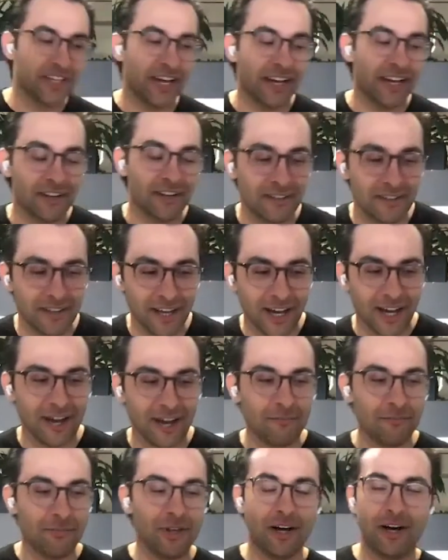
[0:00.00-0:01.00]
skater.
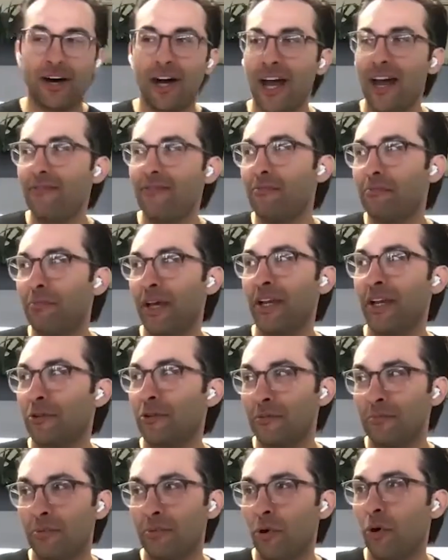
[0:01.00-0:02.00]
I haven't been
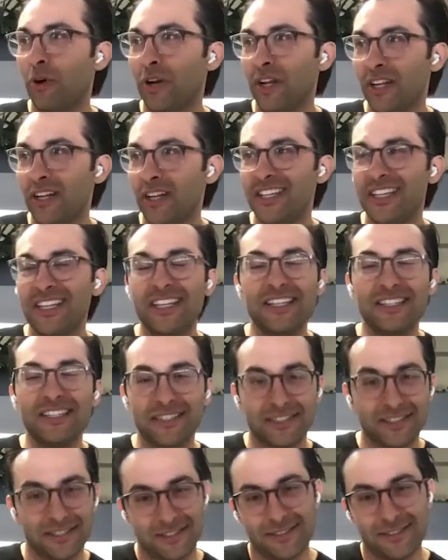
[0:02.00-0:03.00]
on a board in
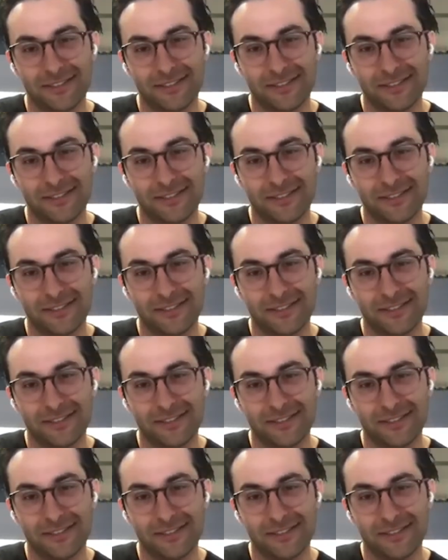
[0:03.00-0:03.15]
years.